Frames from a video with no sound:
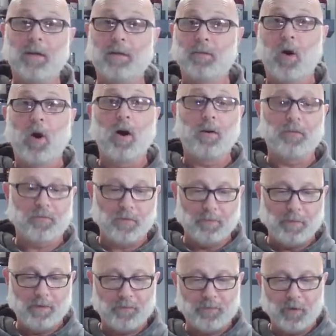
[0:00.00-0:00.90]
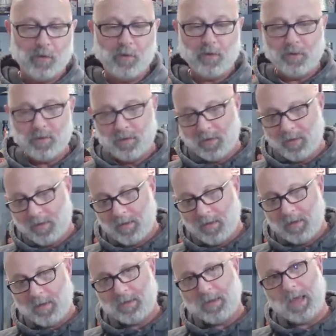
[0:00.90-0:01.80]
If they are, that's awesome. If
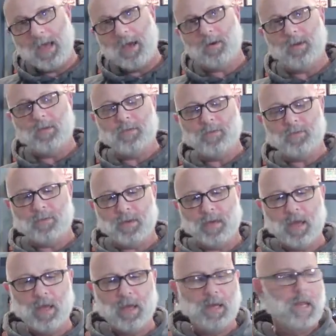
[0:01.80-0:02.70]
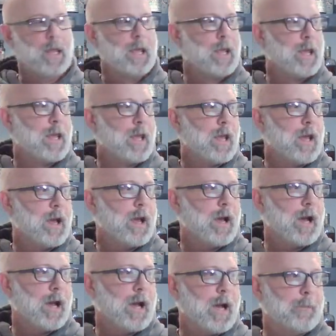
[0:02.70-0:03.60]
so, yeah, I'll get this again.
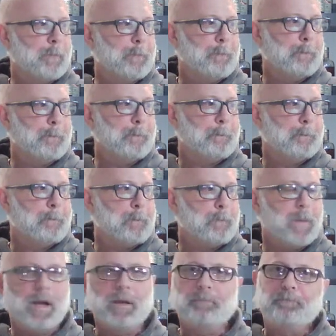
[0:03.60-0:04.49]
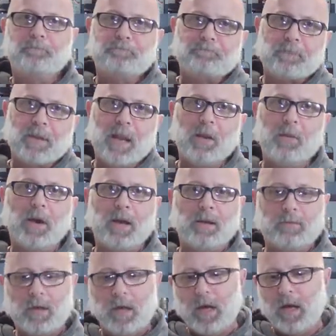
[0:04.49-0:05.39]
Um,
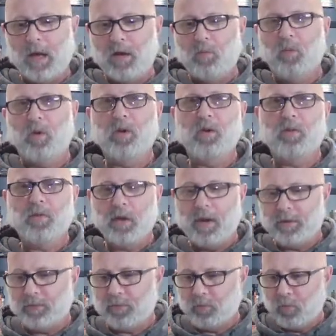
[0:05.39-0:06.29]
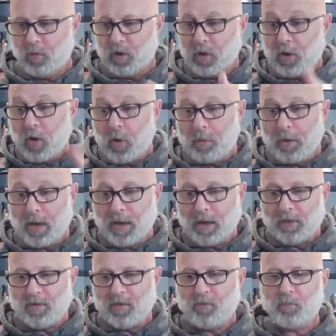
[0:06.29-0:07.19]
but anyway, uh, what are your thoughts? What do
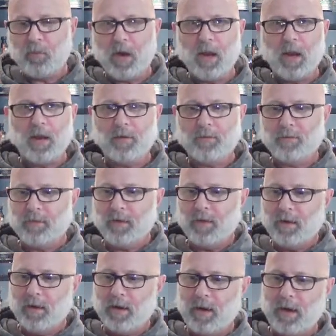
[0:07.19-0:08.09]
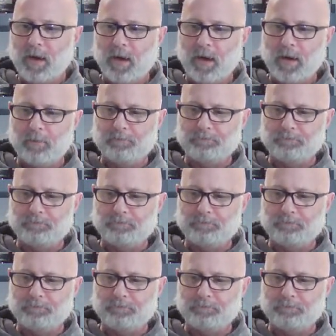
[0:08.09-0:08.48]
you know about any of these products?